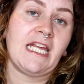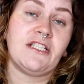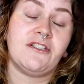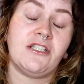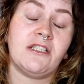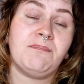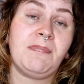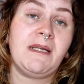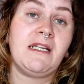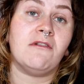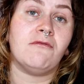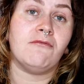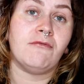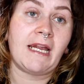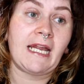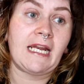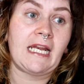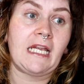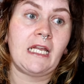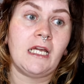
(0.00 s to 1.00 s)
It's just been a
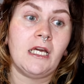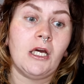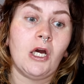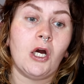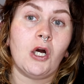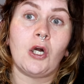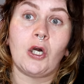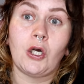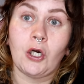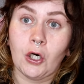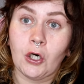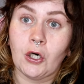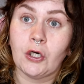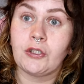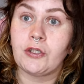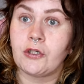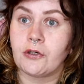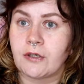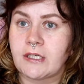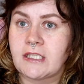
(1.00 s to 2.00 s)
really
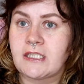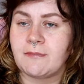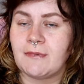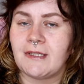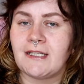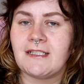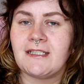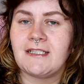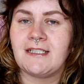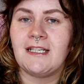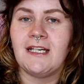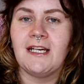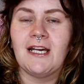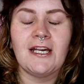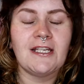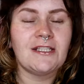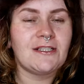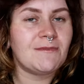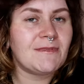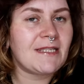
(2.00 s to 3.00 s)
good Christmas.
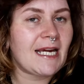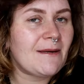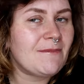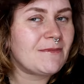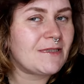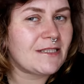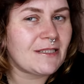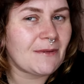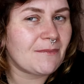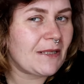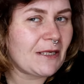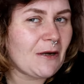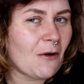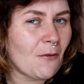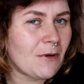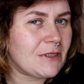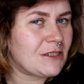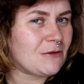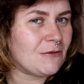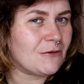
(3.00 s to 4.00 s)
Sometimes something
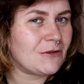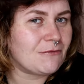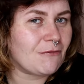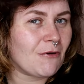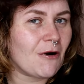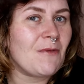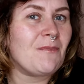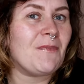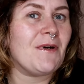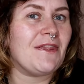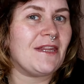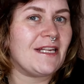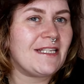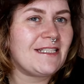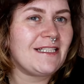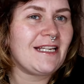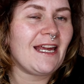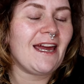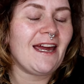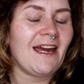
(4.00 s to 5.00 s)
always goes wrong, but
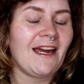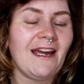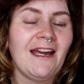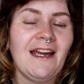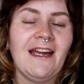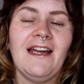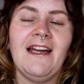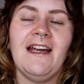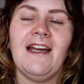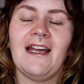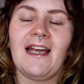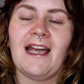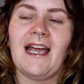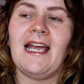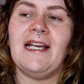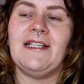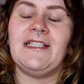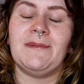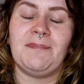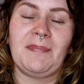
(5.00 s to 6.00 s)
this year,
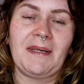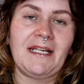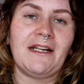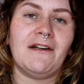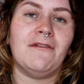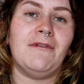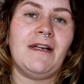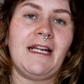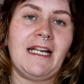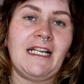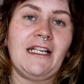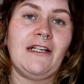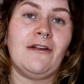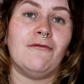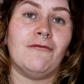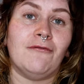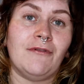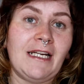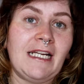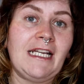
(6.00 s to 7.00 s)
it's been a really,
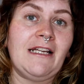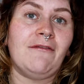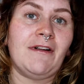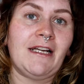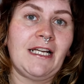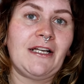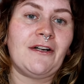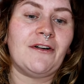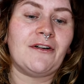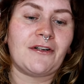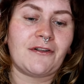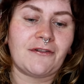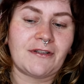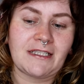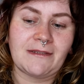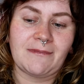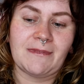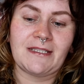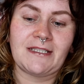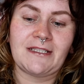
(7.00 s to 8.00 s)
really, really good
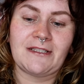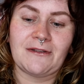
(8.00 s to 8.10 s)
Christmas.